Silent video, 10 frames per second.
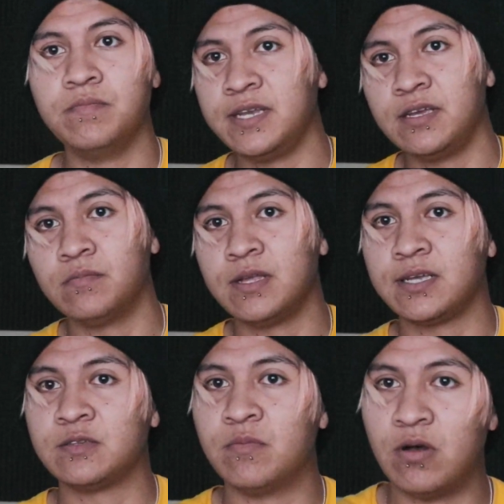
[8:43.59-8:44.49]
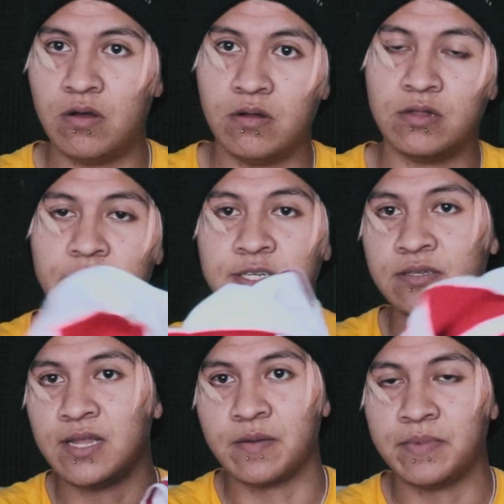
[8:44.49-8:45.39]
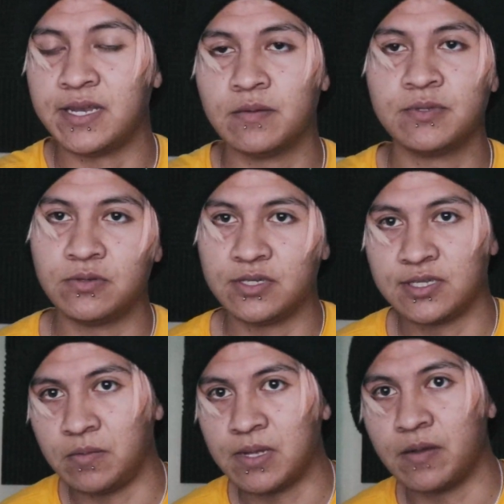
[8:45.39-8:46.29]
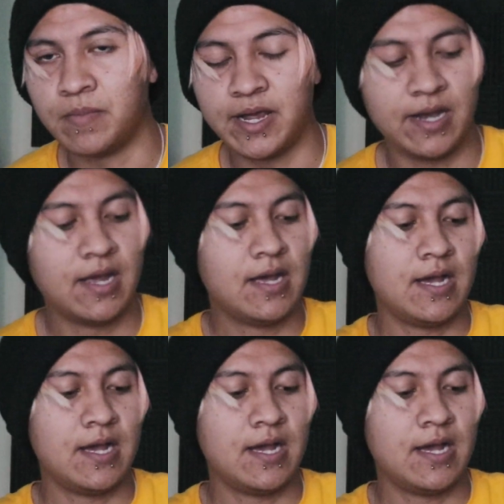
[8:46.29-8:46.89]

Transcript: medium like a small, large like a medium. So just keep that in mind.